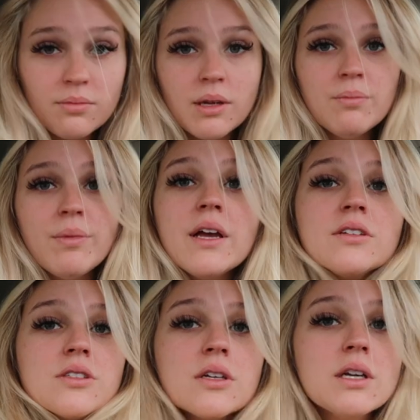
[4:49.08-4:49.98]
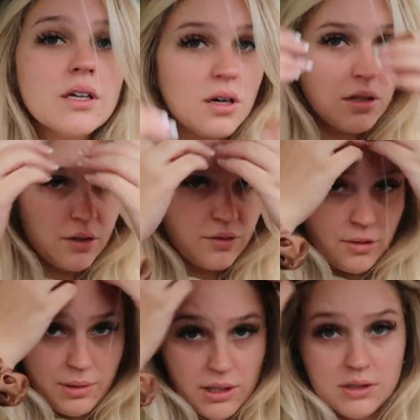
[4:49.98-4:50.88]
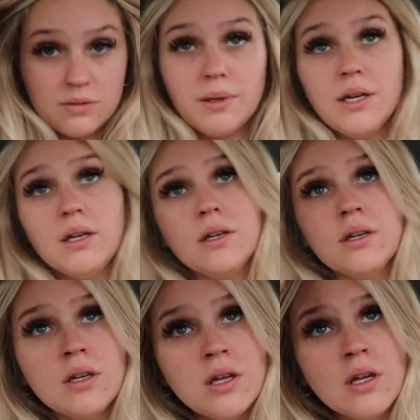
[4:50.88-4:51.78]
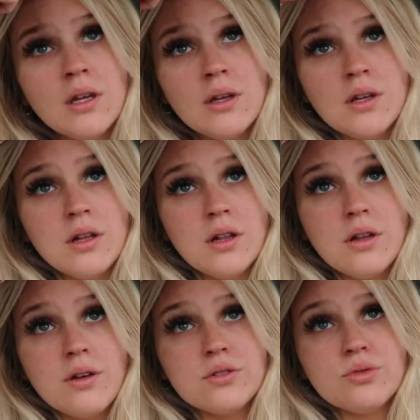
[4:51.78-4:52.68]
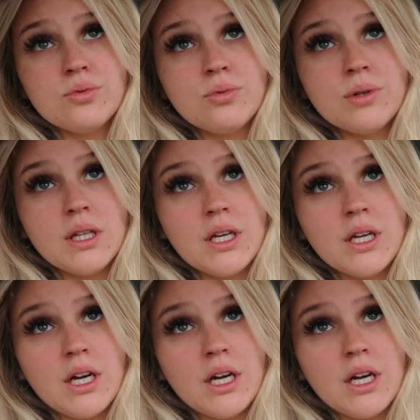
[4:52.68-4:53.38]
My bangs are like all over the place, but looks really